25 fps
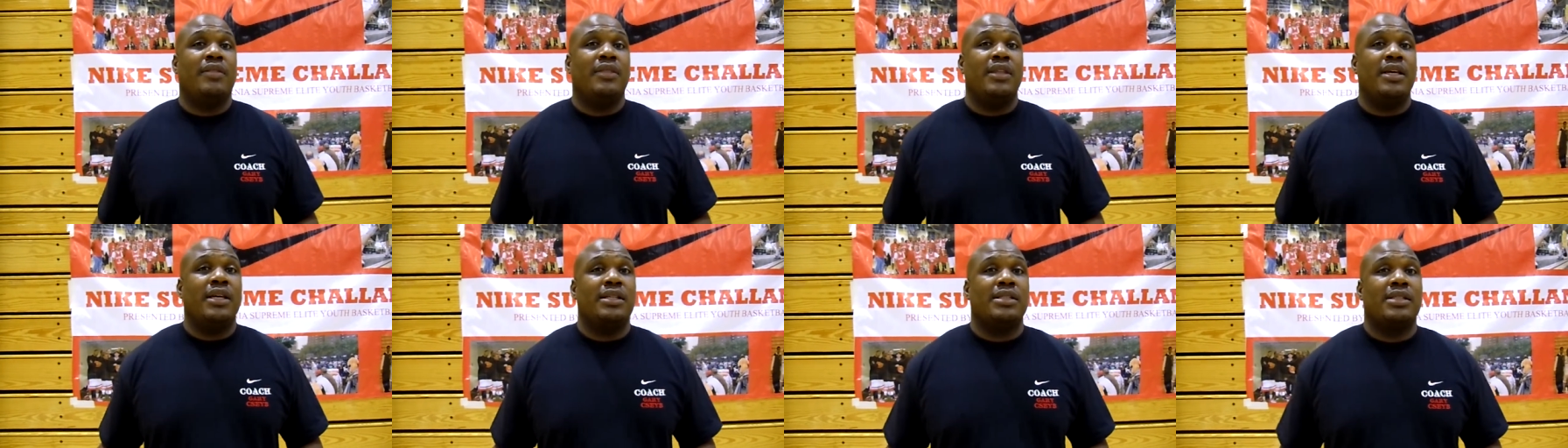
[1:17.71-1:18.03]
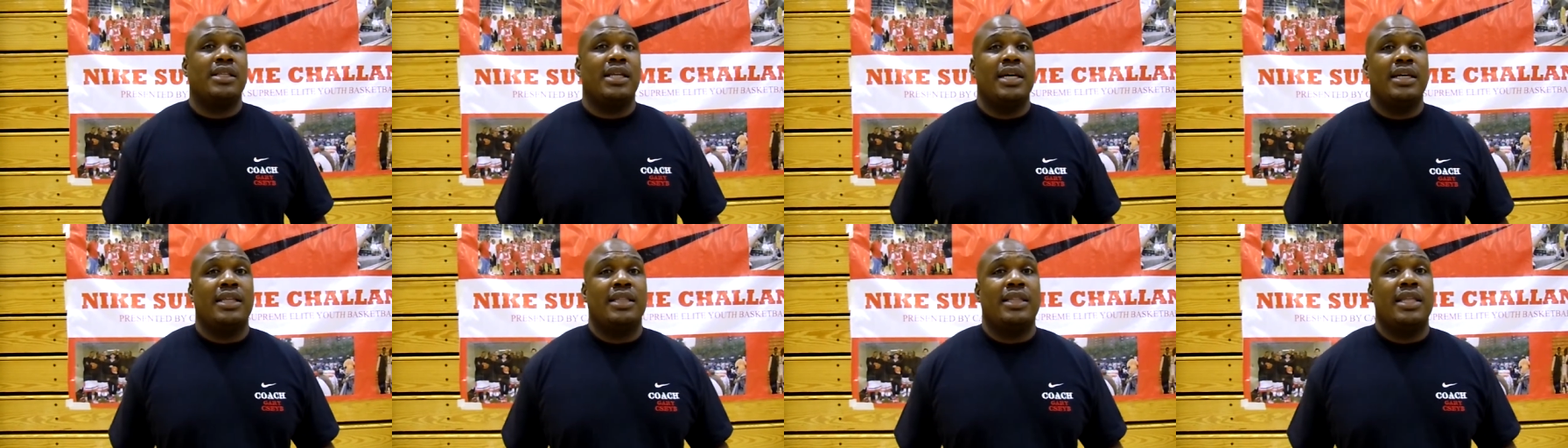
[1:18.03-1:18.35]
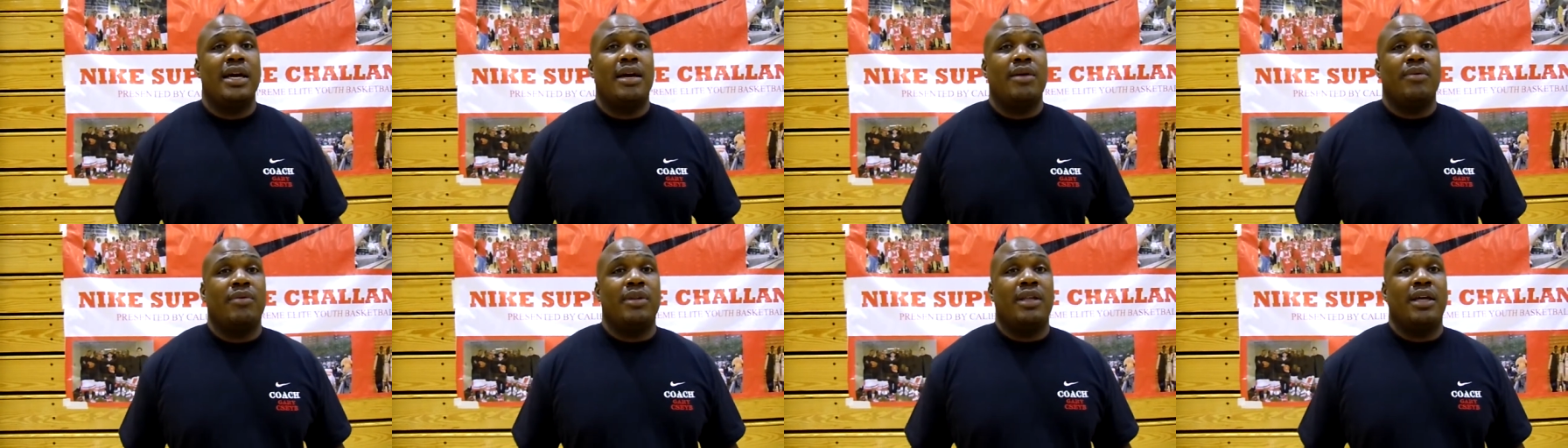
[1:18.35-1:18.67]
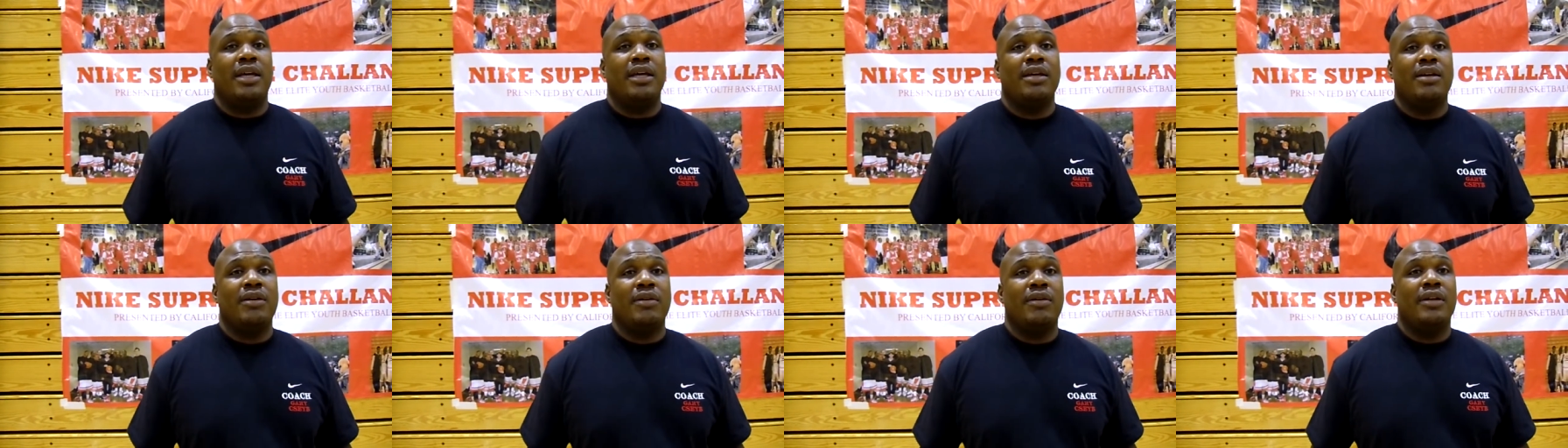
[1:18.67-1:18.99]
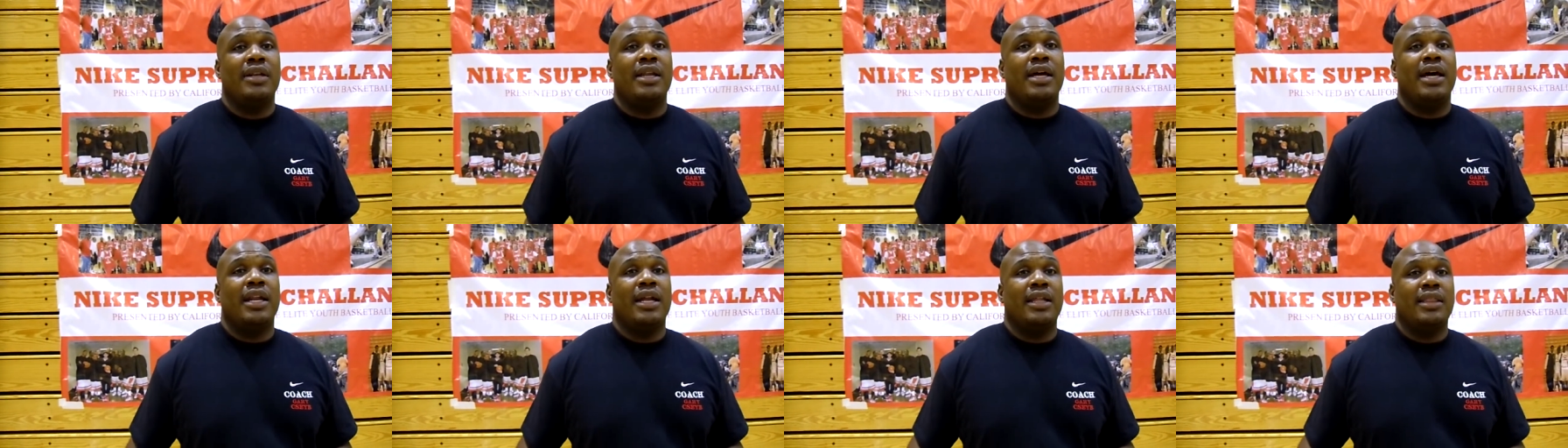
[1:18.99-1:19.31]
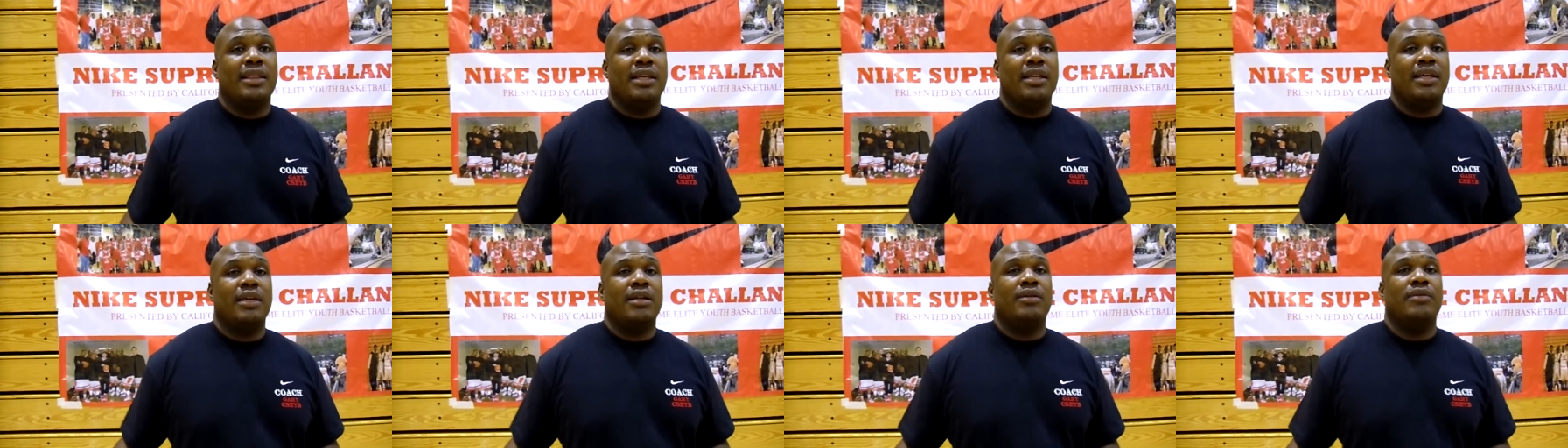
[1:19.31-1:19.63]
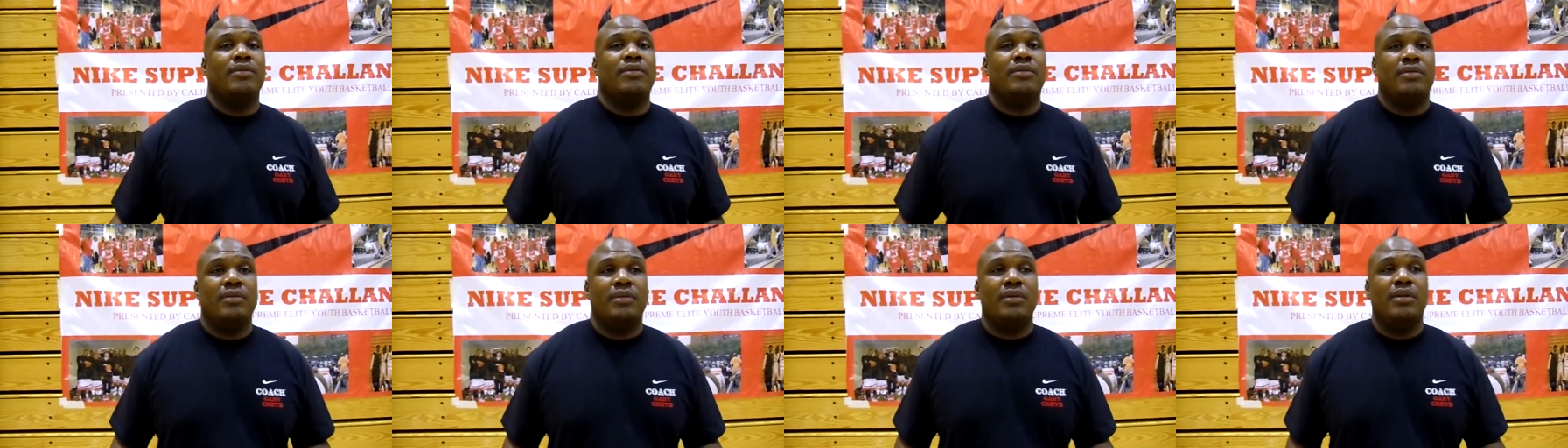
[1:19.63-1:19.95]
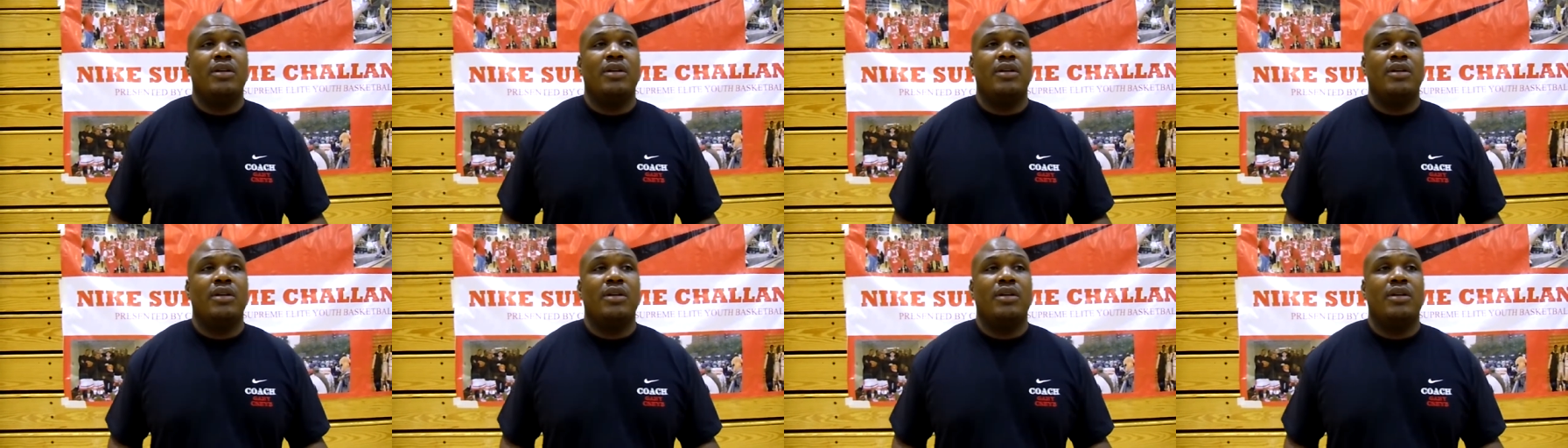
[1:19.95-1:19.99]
Things like that, when they're hearing that, I think it'll,